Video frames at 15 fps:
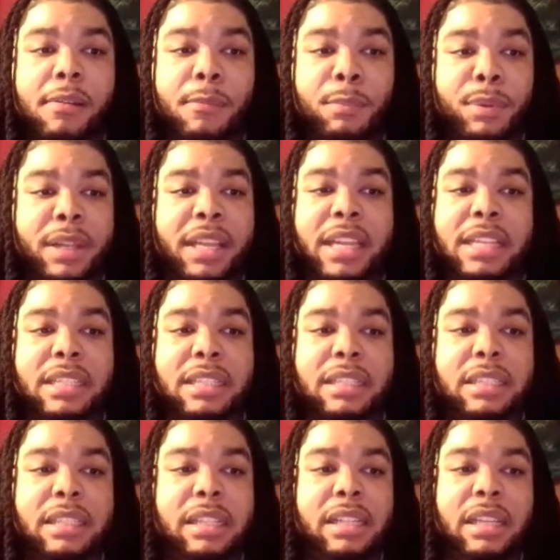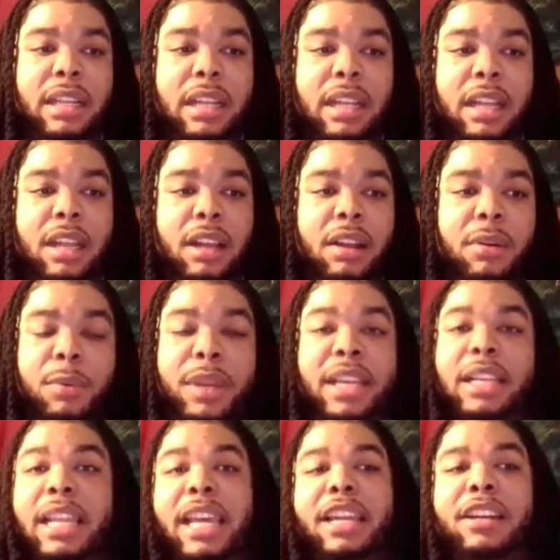Because a week
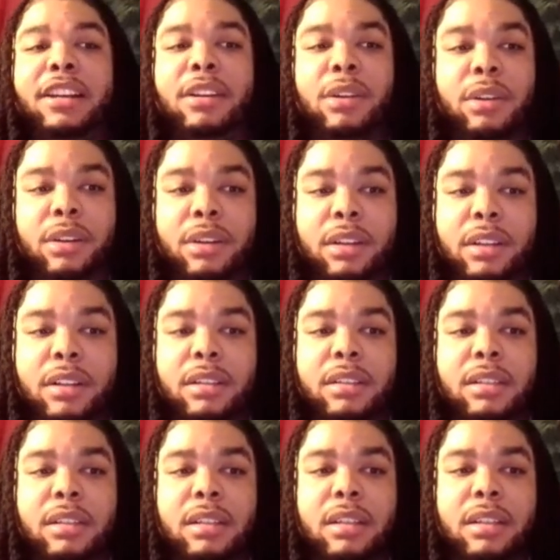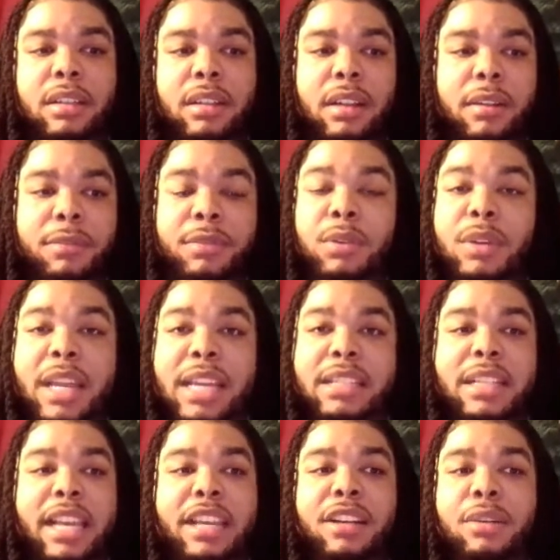later, or a few
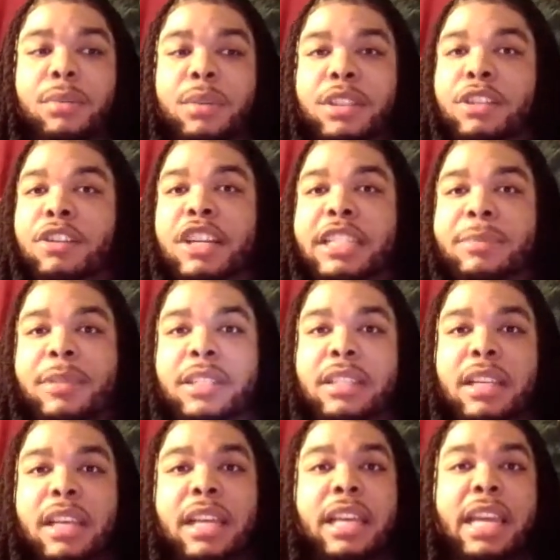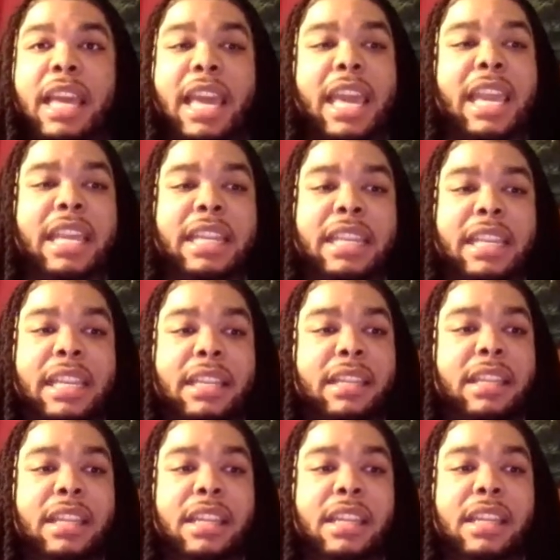days later, was Christmas. And
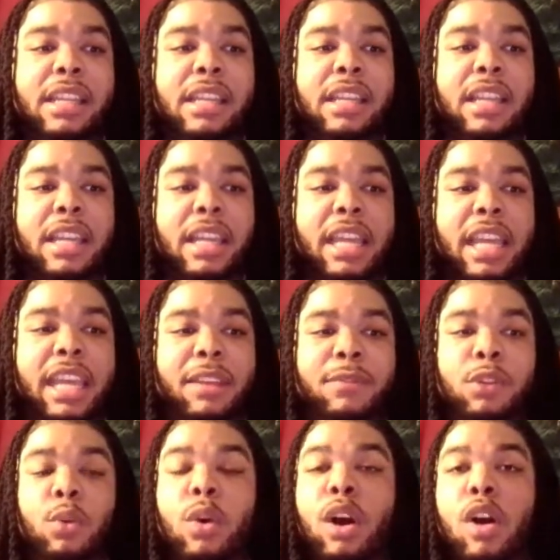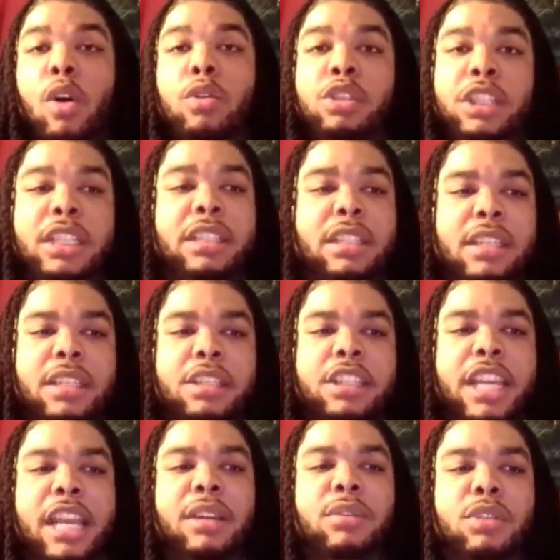if you are OG to this
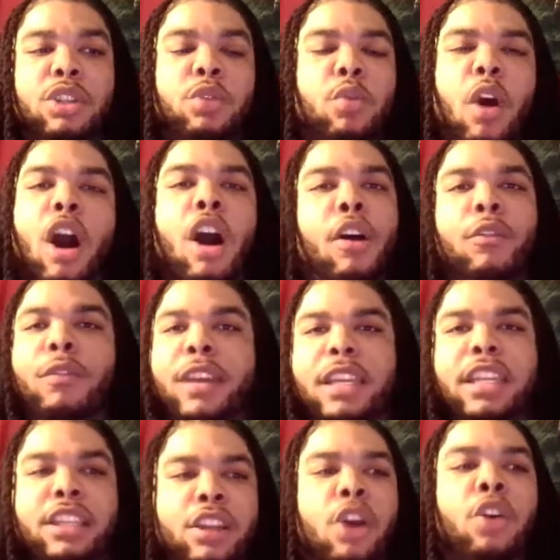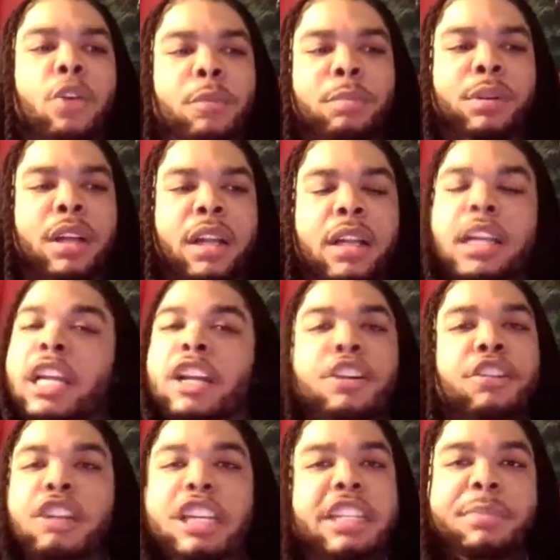channel, you already know, bruh,
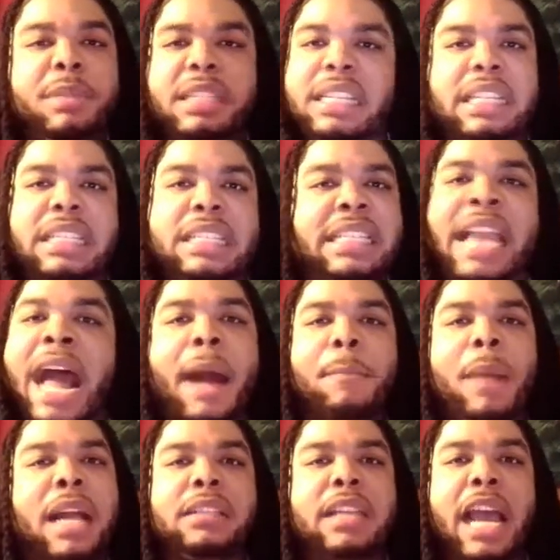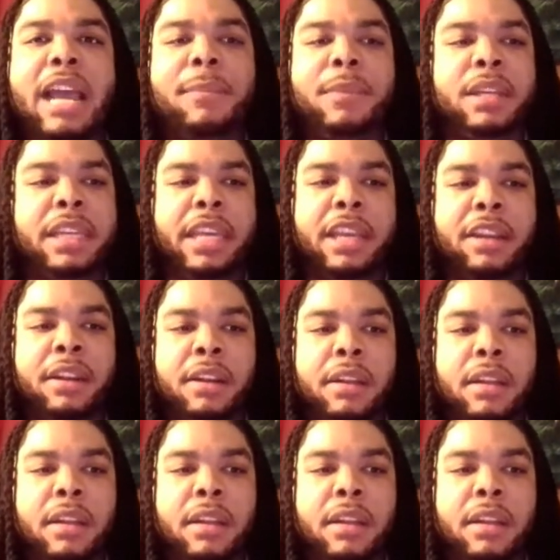Christmas is not my time of year.